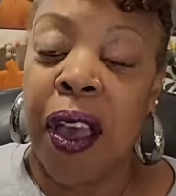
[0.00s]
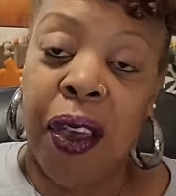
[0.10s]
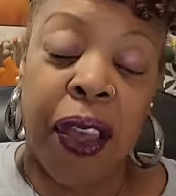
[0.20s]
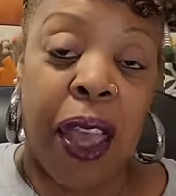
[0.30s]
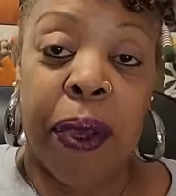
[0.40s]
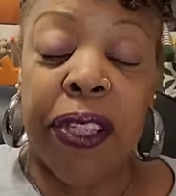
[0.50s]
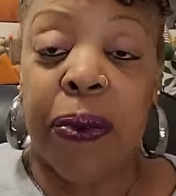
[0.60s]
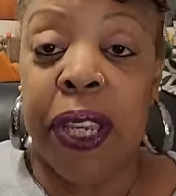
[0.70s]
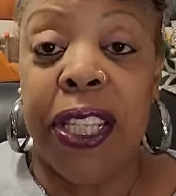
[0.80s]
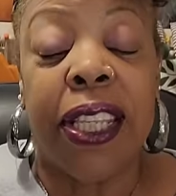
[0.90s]
Okay, my
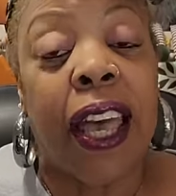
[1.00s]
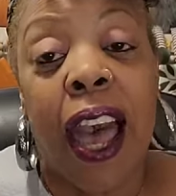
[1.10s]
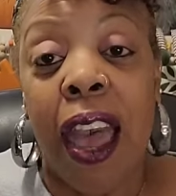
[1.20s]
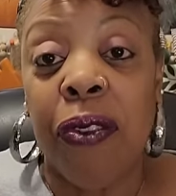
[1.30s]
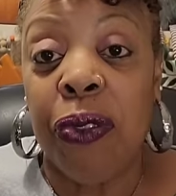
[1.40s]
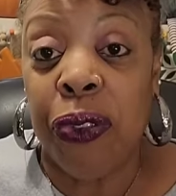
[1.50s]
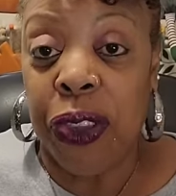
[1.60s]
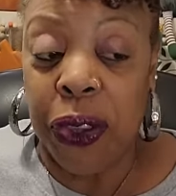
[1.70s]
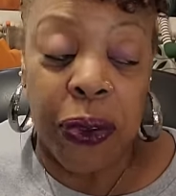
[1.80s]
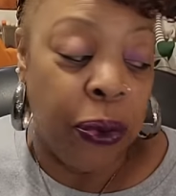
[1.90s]
sweets, I have a
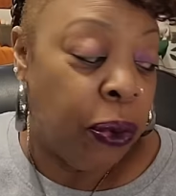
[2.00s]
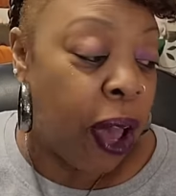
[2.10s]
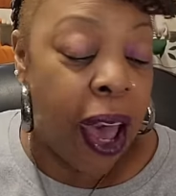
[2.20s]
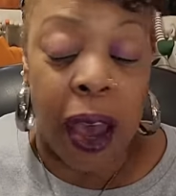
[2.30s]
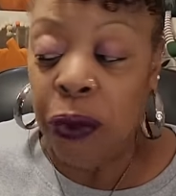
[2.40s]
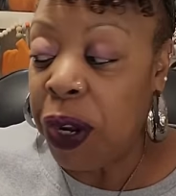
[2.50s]
few um,